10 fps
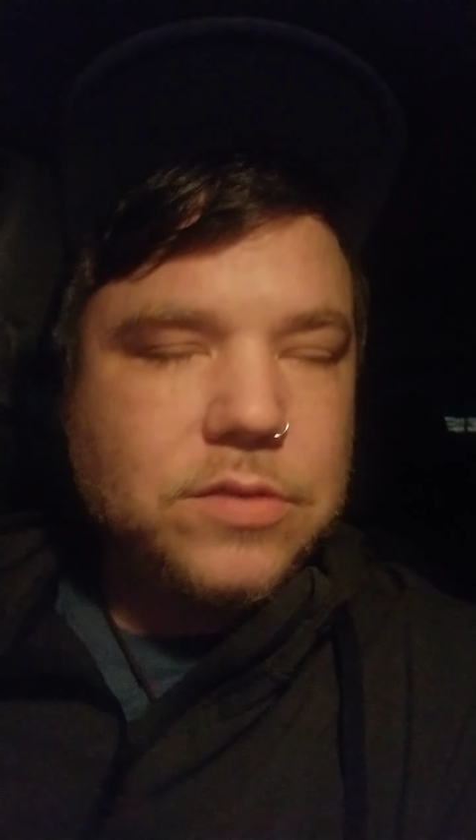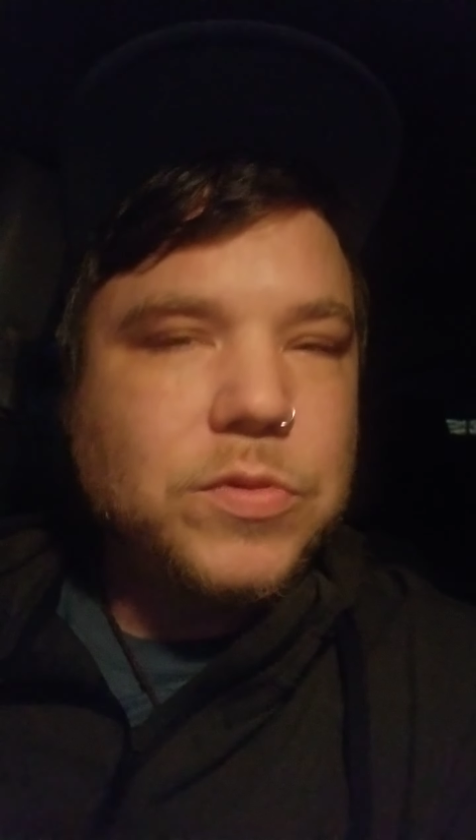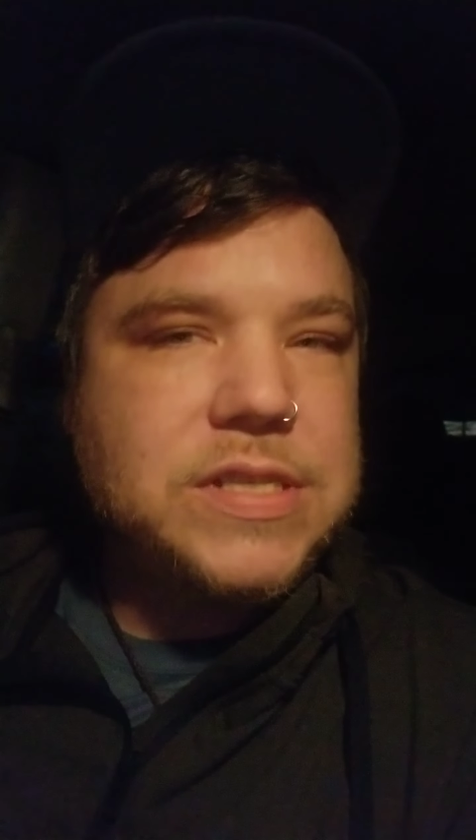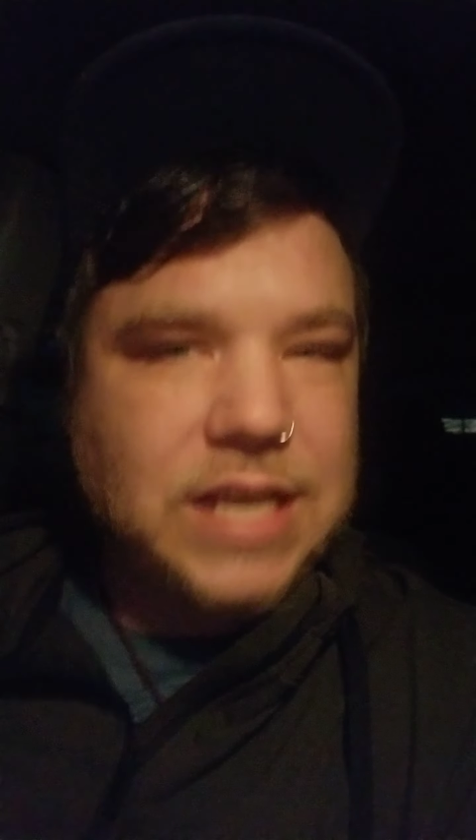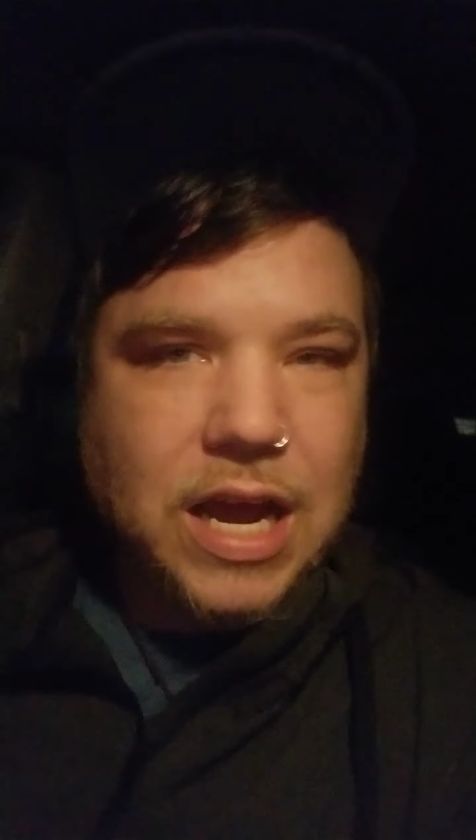
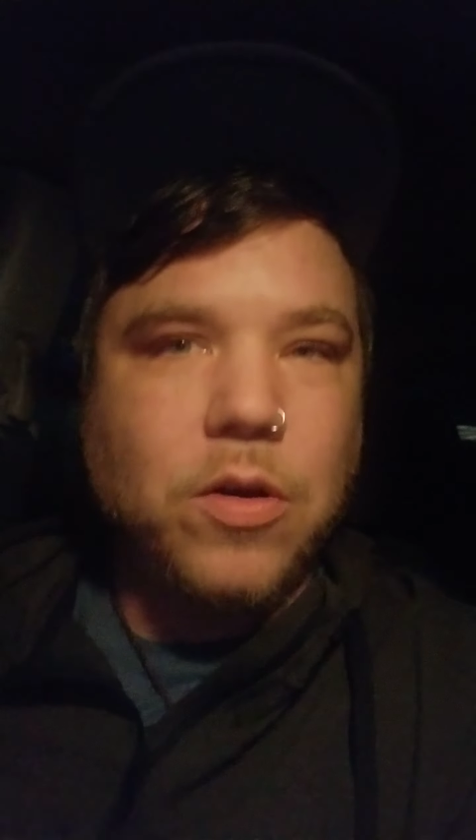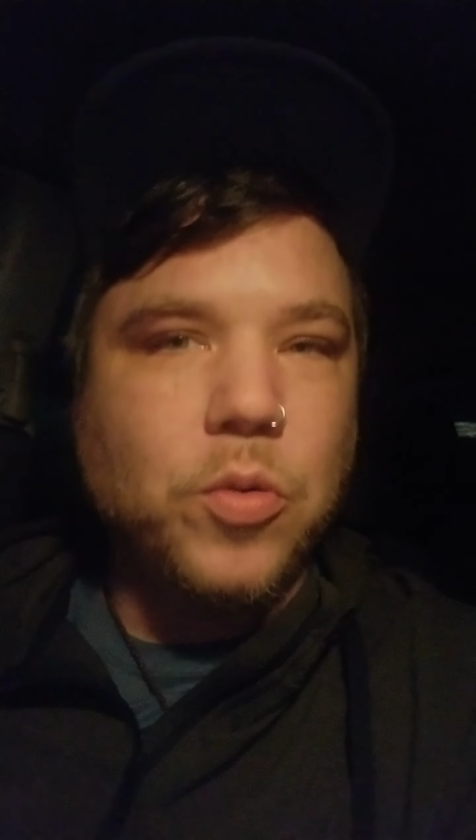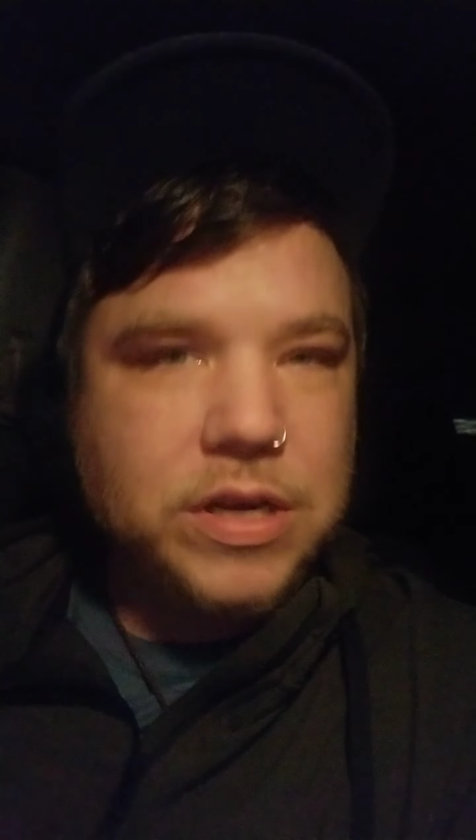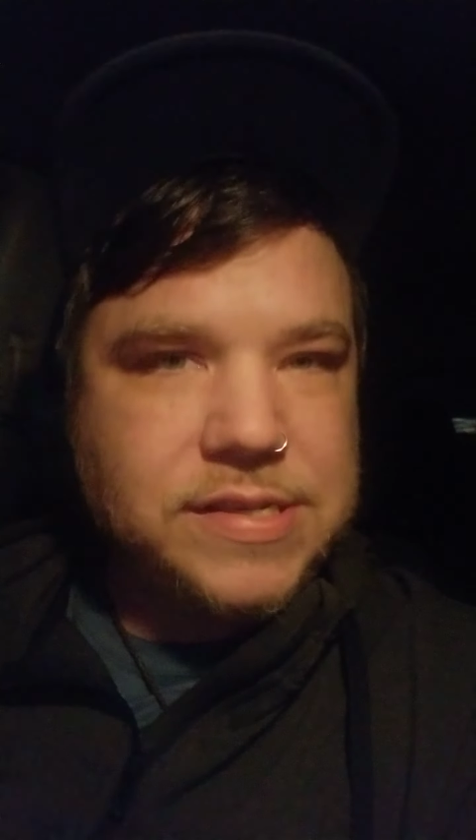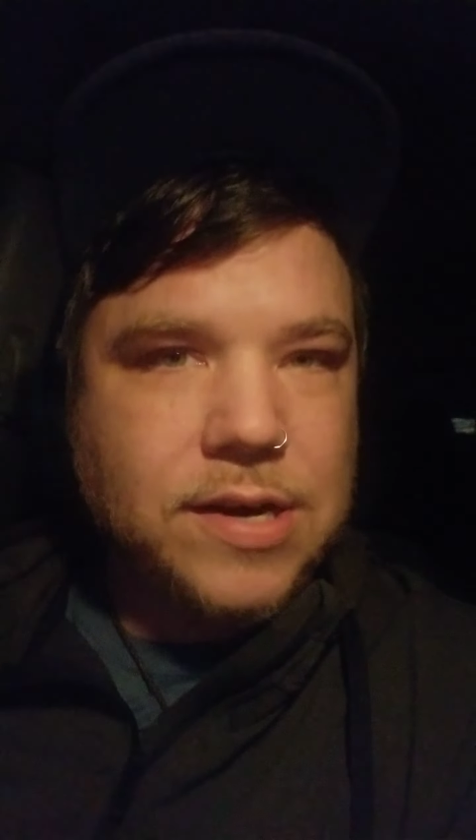We'll see how it
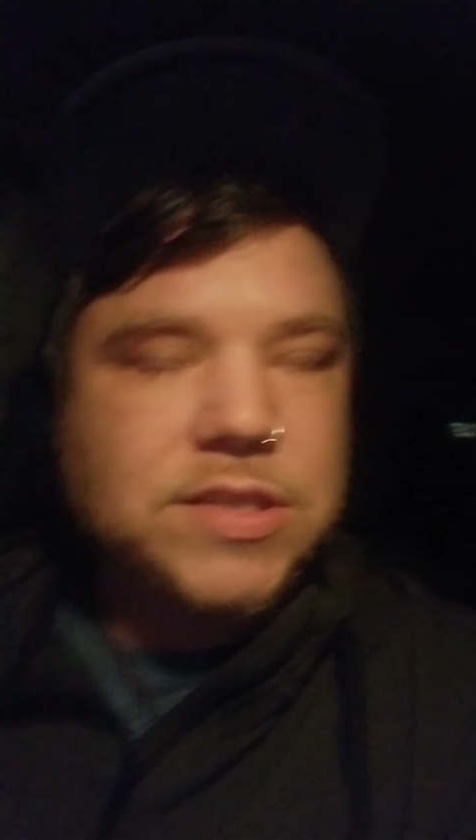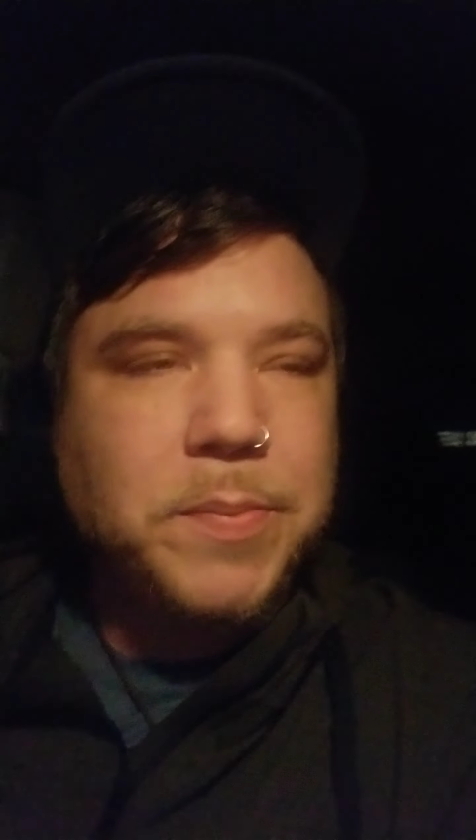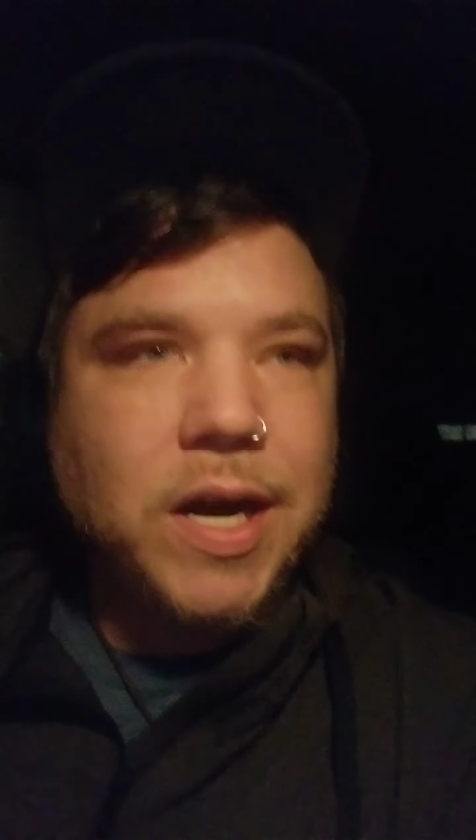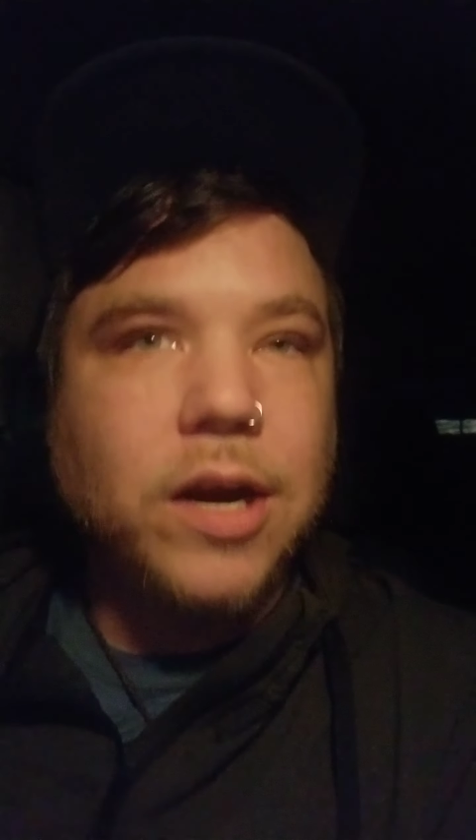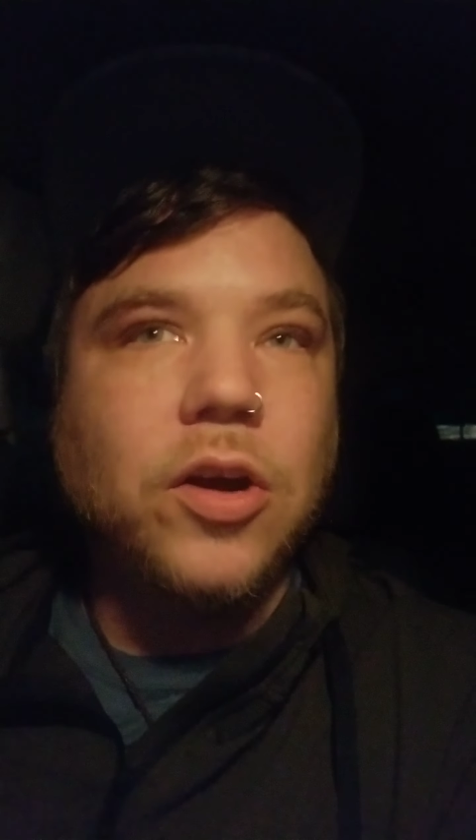works out
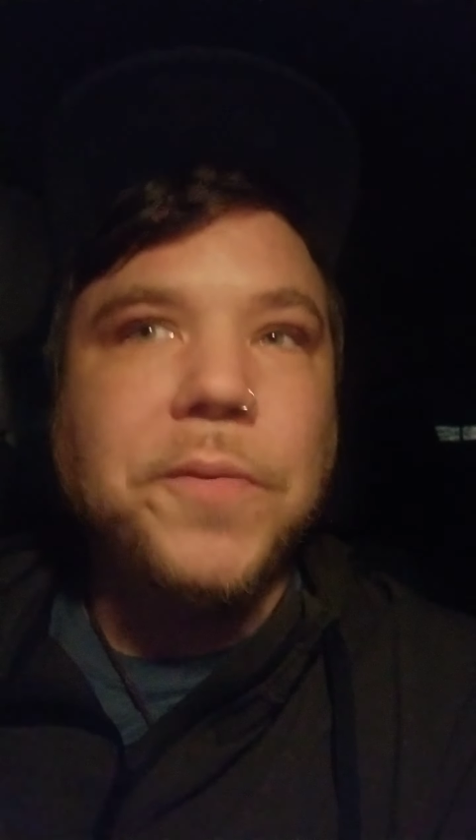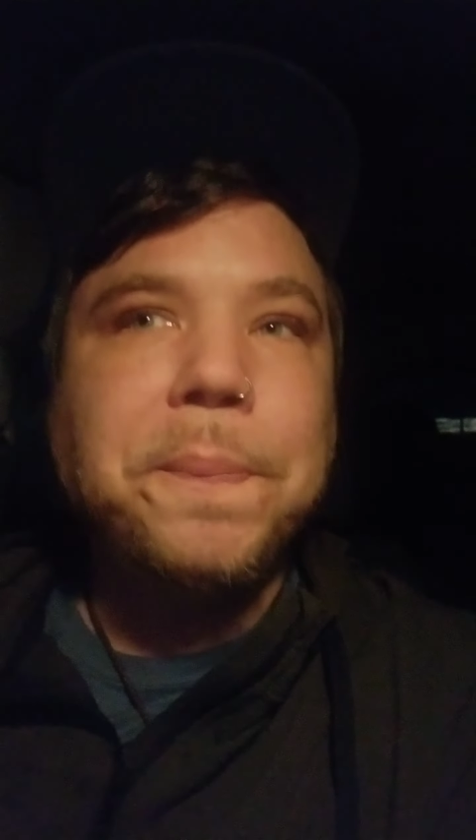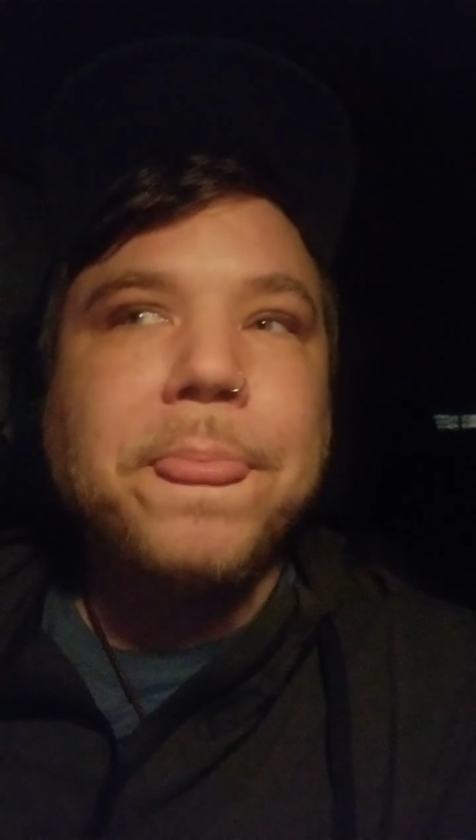tomorrow